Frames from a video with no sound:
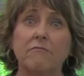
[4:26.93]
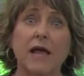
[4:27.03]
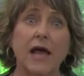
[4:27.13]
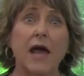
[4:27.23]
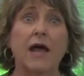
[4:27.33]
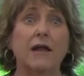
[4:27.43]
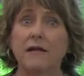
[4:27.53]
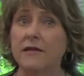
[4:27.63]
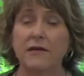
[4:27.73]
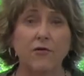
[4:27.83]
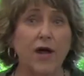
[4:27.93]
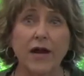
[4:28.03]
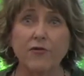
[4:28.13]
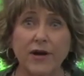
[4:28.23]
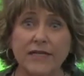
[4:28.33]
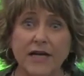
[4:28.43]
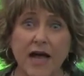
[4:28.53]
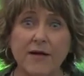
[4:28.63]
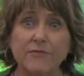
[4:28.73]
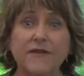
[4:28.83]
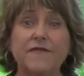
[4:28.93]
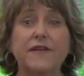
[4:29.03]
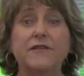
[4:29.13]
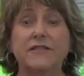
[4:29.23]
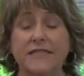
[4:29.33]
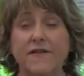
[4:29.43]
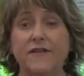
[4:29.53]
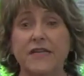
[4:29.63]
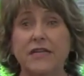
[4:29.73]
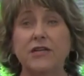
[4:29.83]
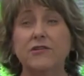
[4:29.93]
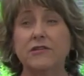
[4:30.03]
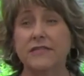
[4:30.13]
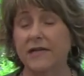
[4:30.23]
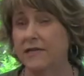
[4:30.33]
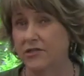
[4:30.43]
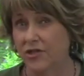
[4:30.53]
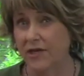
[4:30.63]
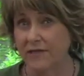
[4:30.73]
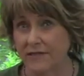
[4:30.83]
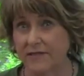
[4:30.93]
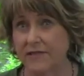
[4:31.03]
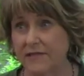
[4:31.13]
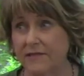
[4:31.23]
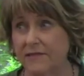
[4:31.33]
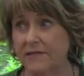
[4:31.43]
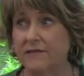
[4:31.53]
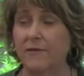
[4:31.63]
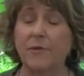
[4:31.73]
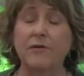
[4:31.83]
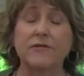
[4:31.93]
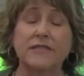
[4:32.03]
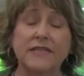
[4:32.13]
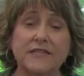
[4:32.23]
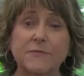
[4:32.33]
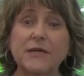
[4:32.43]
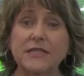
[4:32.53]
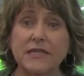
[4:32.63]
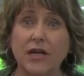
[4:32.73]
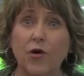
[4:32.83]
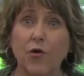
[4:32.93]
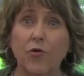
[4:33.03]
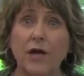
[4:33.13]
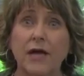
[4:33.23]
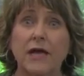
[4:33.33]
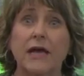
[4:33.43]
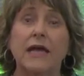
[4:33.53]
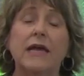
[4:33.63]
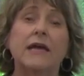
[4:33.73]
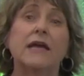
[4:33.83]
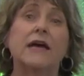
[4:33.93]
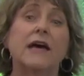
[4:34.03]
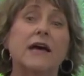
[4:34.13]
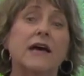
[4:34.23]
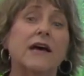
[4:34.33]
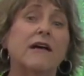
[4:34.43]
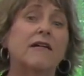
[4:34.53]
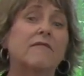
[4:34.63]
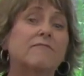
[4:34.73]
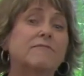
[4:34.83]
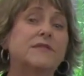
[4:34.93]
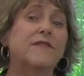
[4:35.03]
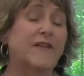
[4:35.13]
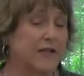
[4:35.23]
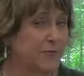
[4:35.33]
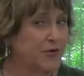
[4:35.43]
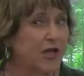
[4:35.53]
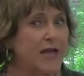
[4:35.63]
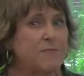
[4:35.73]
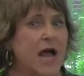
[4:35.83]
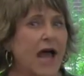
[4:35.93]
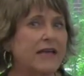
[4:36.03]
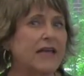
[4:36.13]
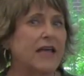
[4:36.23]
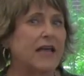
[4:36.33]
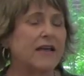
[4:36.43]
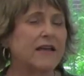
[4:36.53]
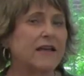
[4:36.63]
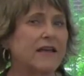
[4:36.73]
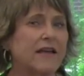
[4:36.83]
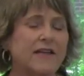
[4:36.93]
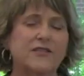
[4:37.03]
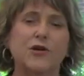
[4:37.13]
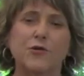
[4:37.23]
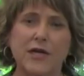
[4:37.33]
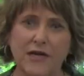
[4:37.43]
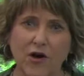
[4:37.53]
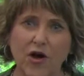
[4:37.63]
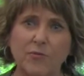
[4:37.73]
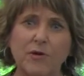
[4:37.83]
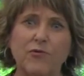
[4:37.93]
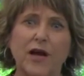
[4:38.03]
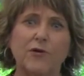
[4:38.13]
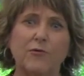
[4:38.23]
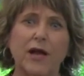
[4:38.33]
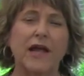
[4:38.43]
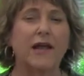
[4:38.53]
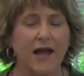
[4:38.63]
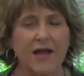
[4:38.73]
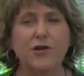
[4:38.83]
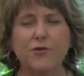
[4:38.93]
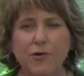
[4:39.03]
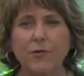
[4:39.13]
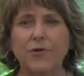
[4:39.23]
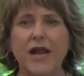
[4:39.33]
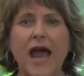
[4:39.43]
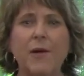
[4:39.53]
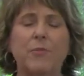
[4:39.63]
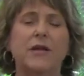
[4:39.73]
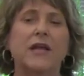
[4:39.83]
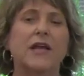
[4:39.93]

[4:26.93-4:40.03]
had a great time, lived there 7 years. And just this, about 6 months ago, a developer came knocking. And so he called me right away. I knew it would happen.